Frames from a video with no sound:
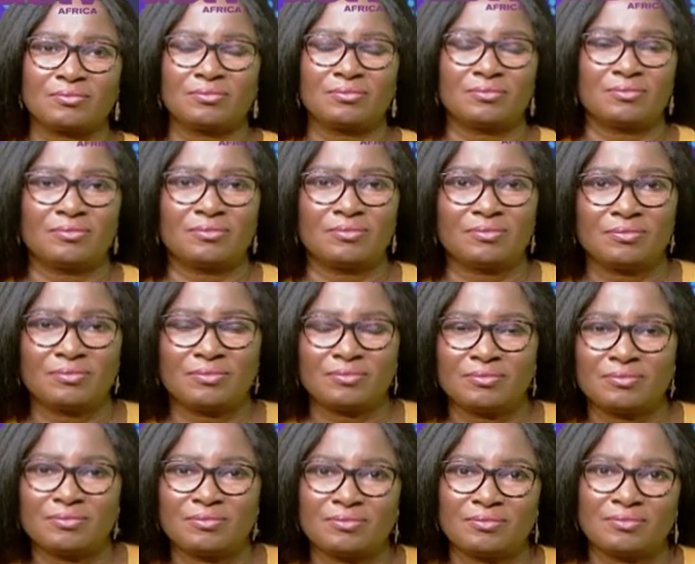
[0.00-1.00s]

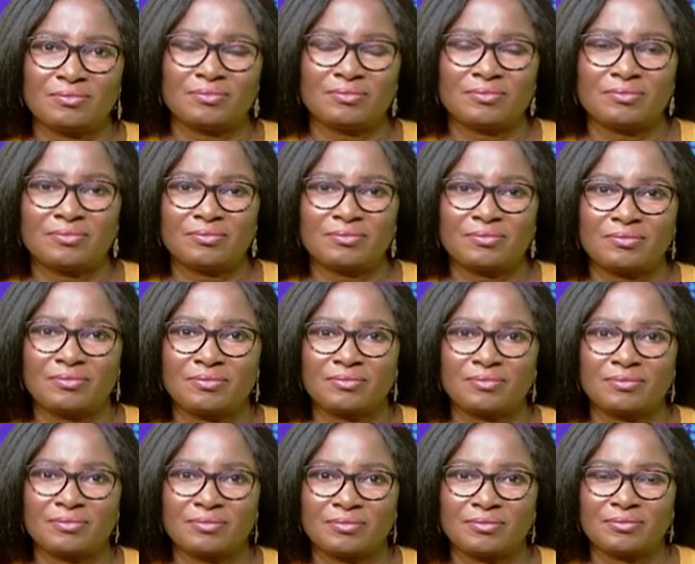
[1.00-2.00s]

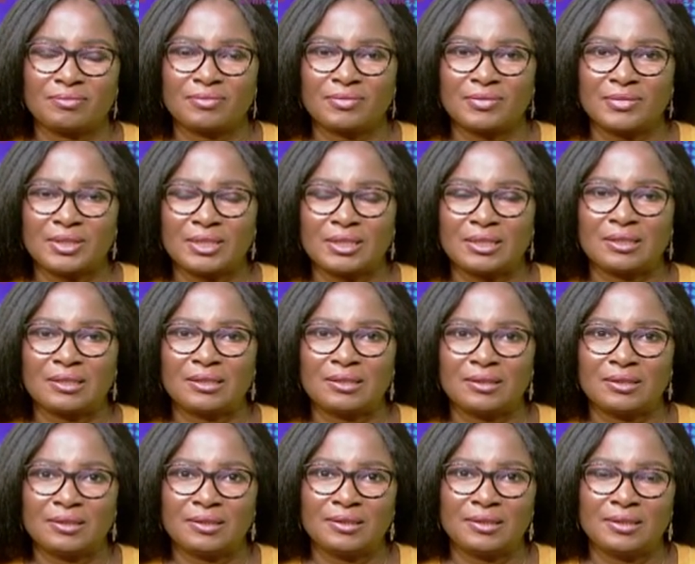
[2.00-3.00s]

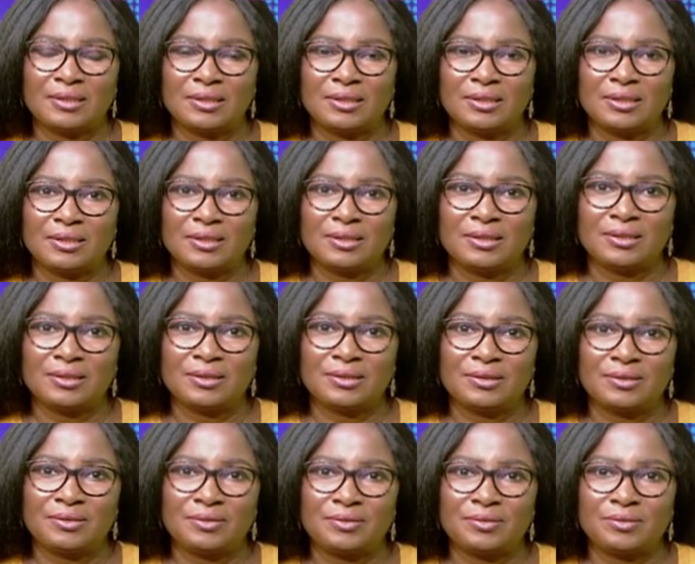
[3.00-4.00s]

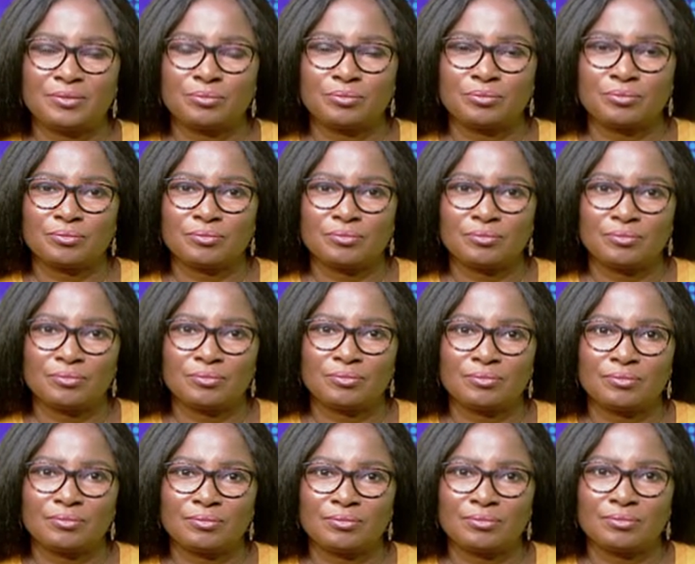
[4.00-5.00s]

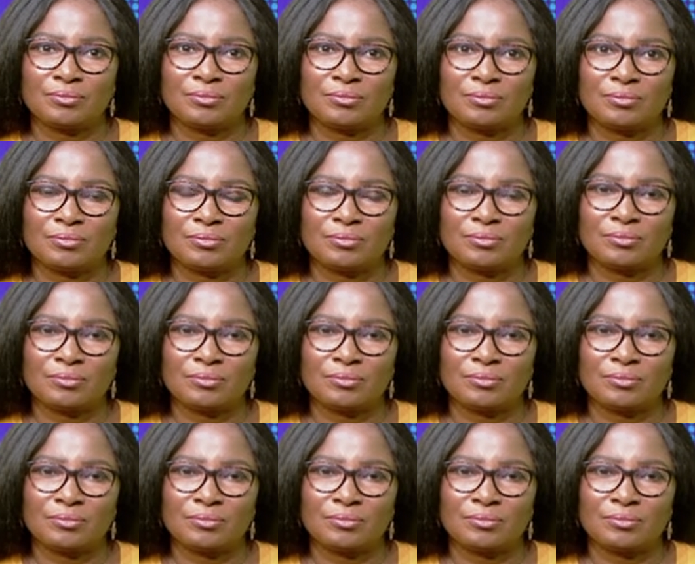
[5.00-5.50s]
(not speaking)